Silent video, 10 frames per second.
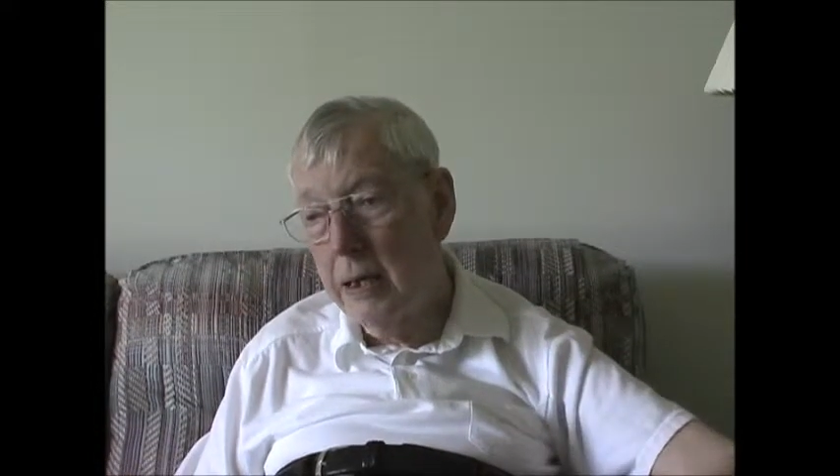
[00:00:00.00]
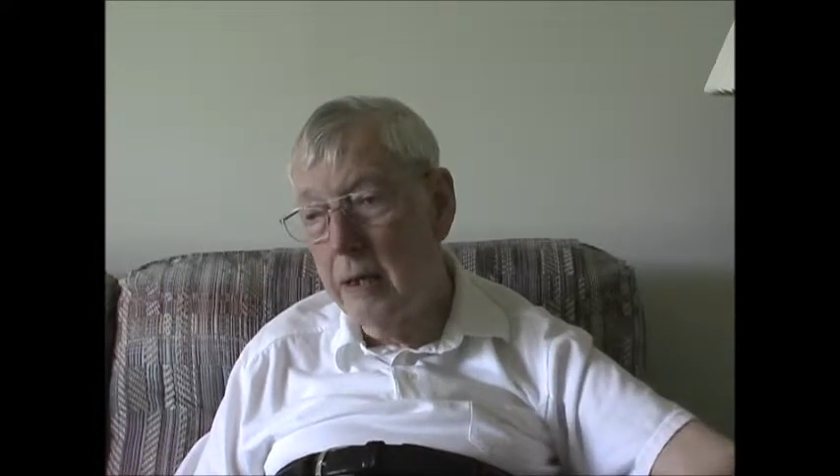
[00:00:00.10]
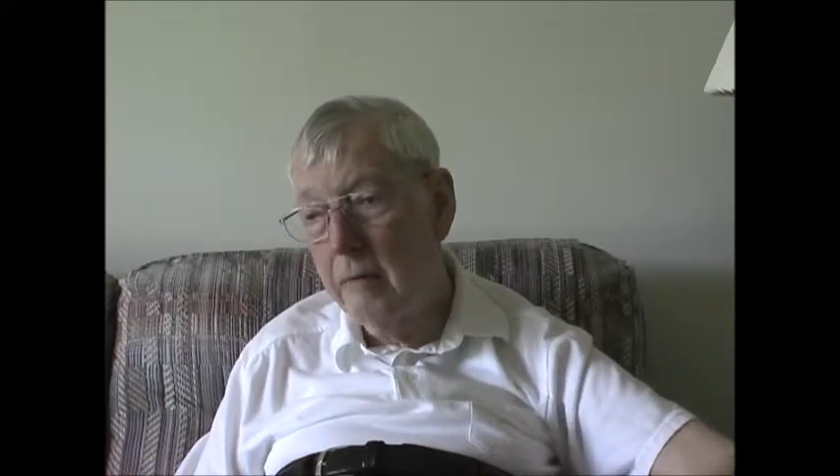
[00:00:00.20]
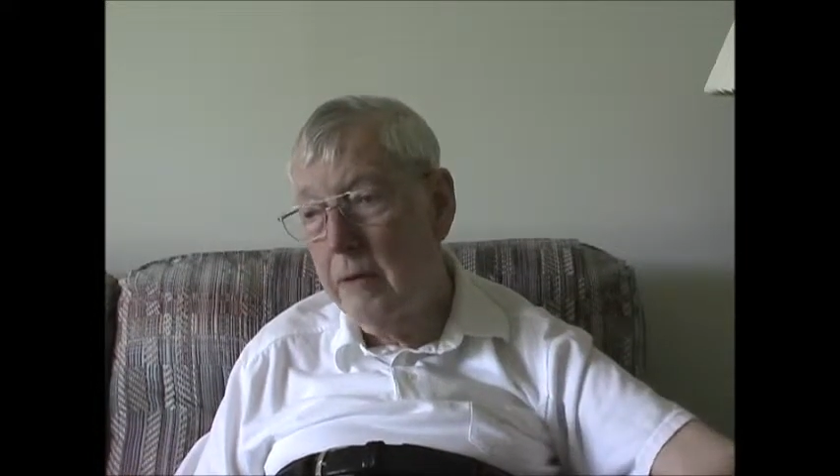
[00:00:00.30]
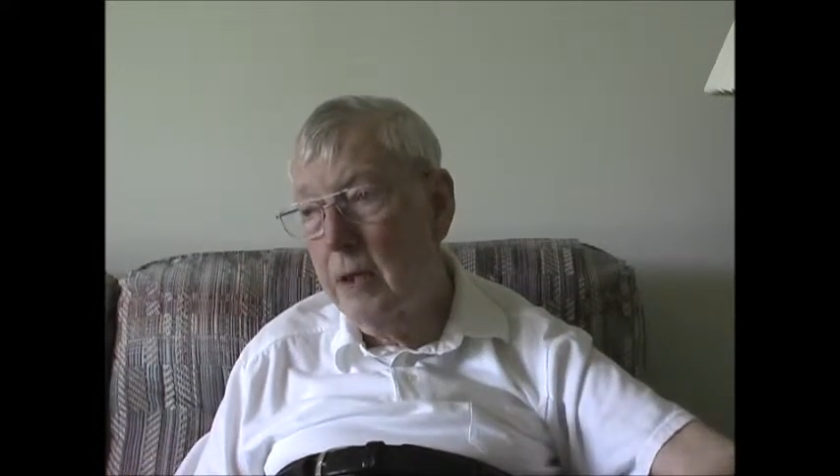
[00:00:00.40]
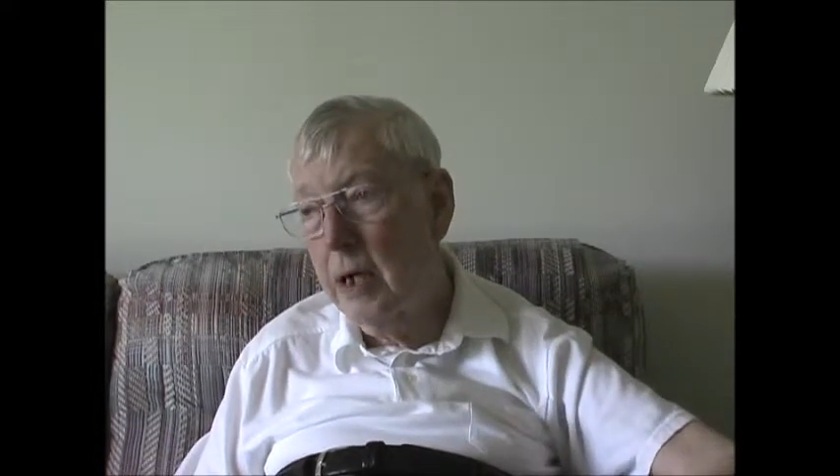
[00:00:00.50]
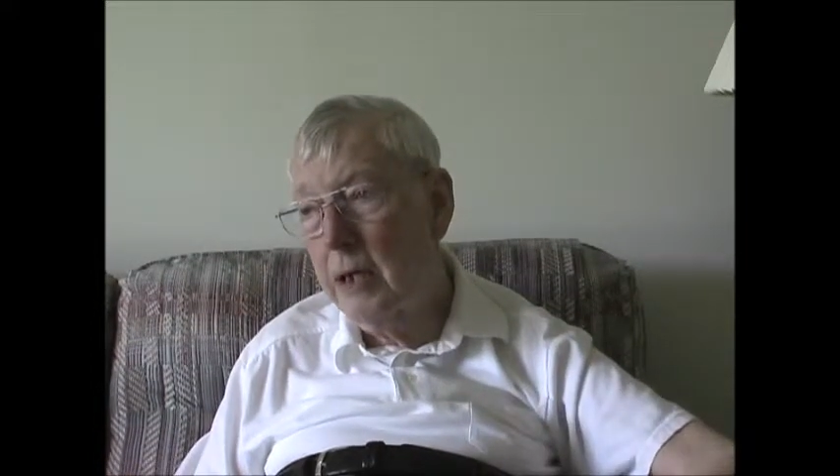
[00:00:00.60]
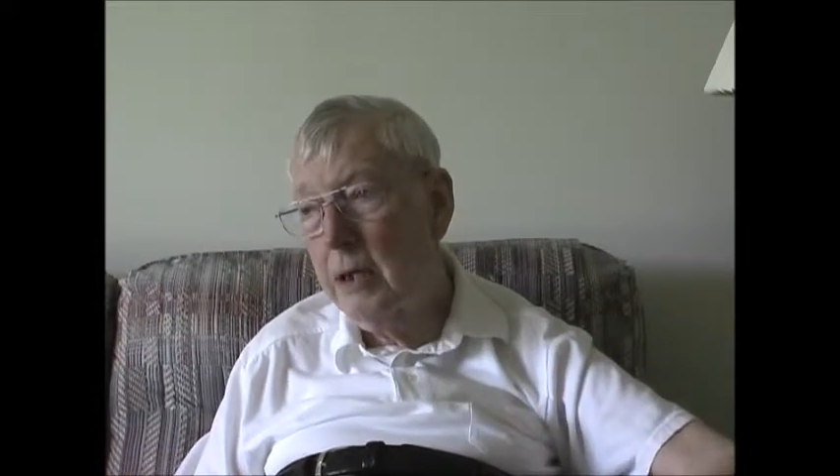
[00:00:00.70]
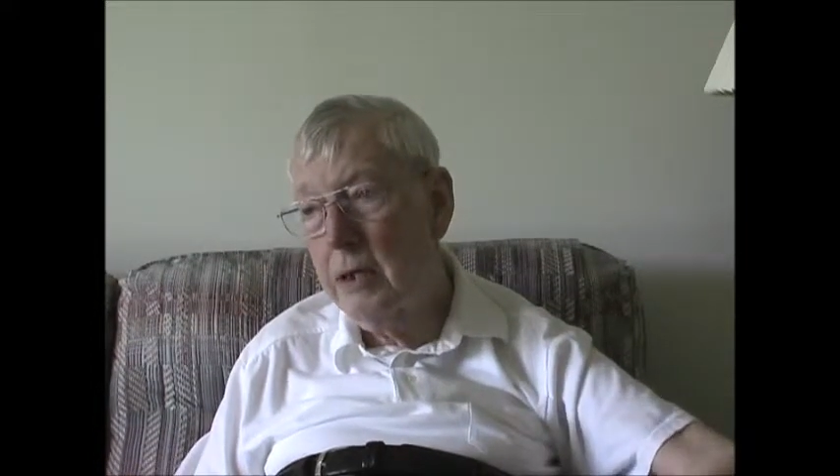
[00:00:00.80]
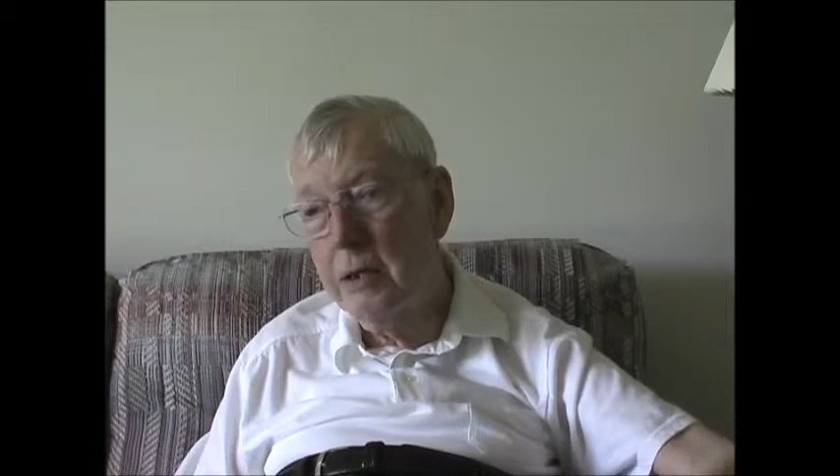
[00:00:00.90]
never thought I
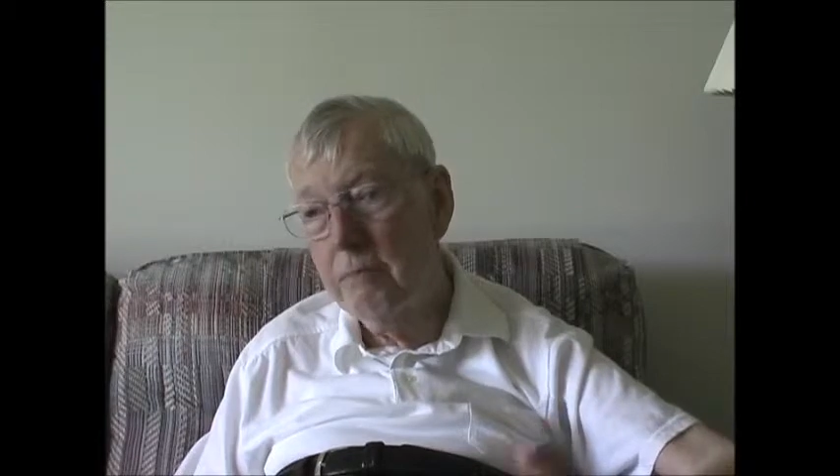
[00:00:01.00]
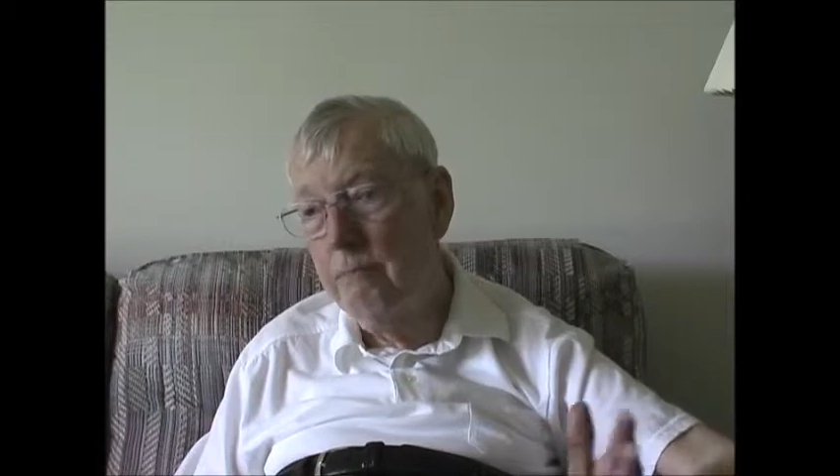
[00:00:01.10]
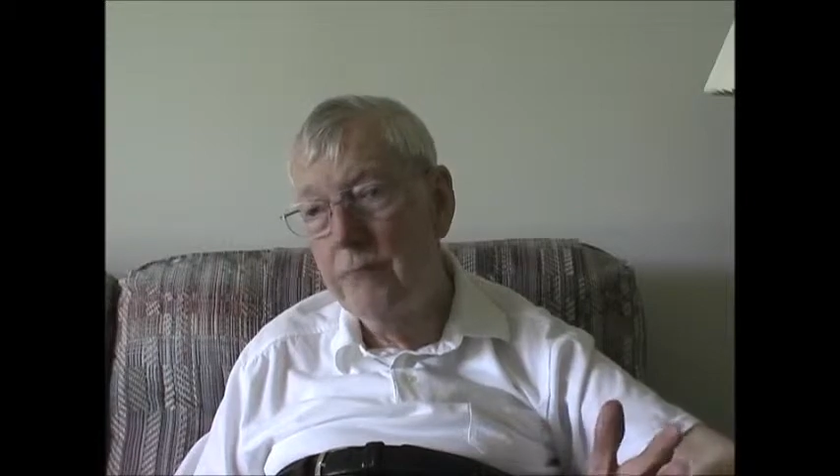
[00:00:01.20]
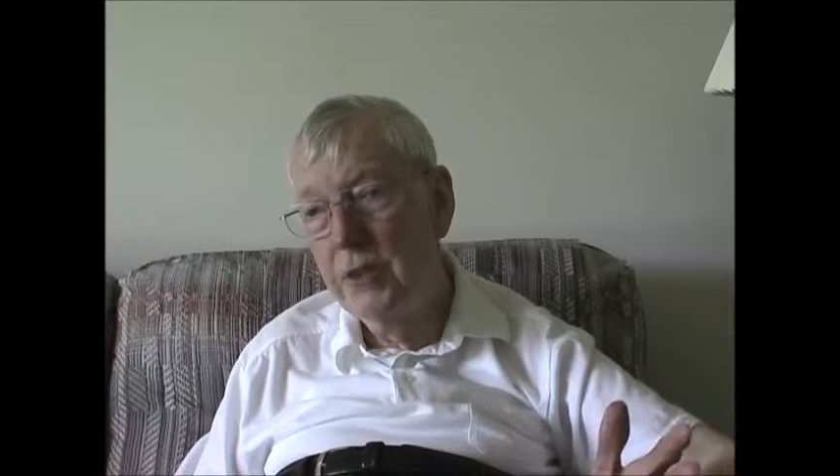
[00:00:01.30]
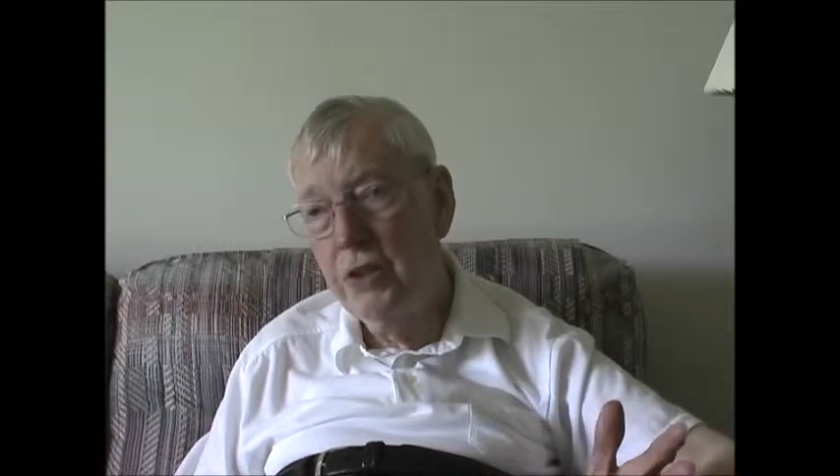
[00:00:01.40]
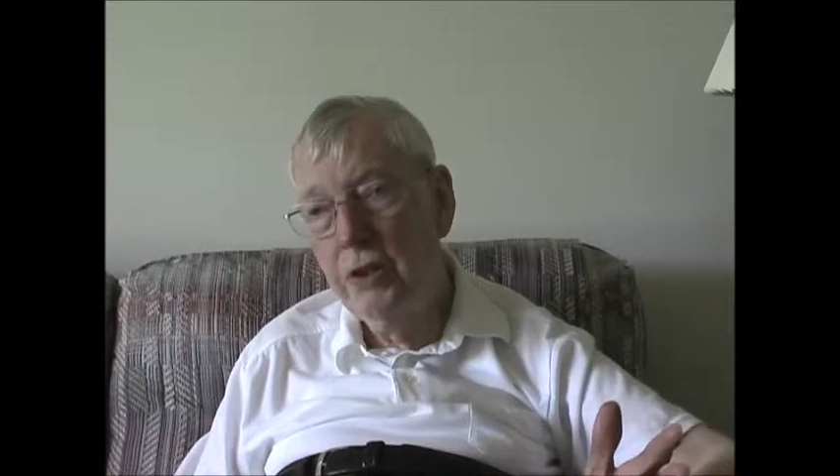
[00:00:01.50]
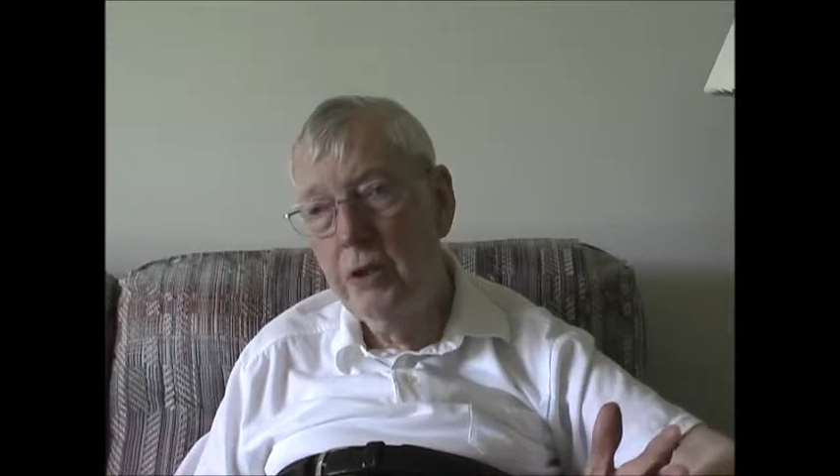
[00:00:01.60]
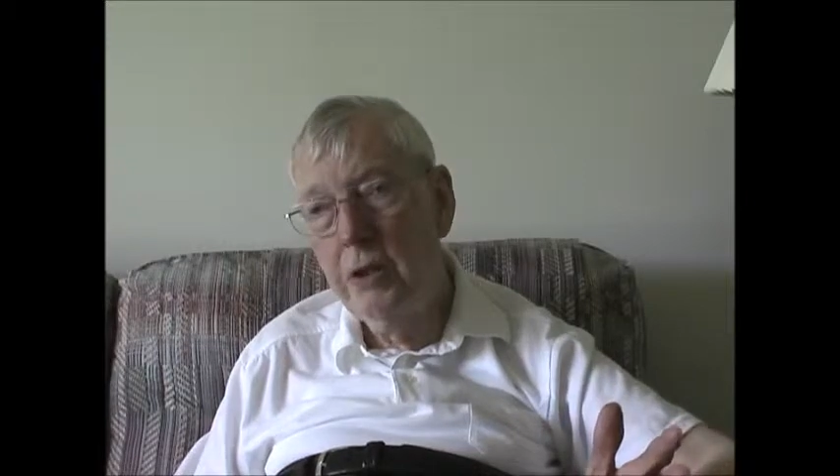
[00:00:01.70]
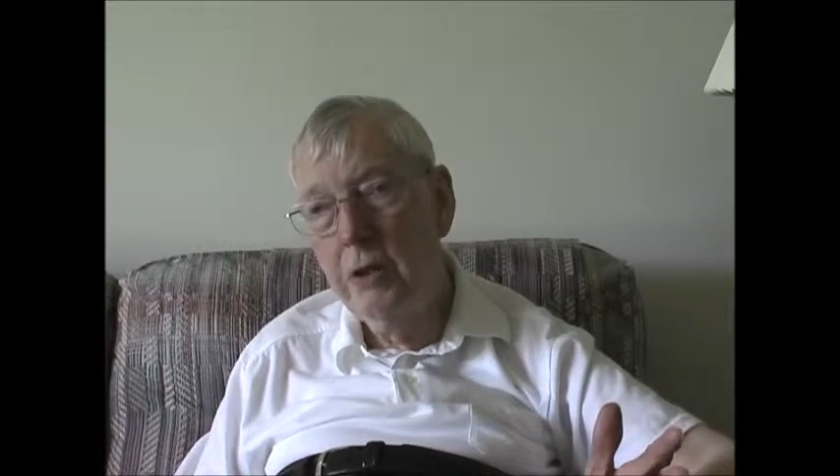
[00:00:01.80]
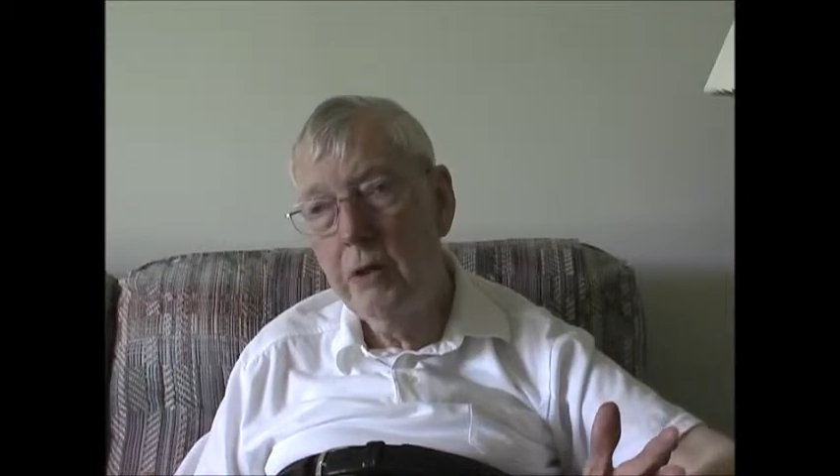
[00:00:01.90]
could
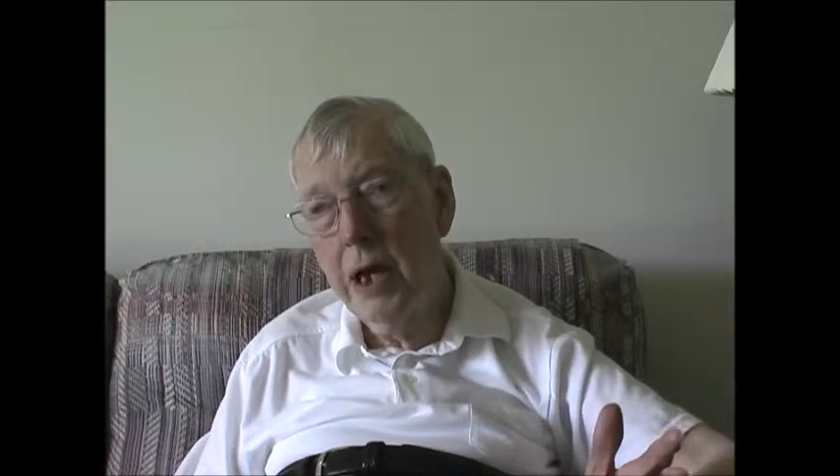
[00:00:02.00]
do.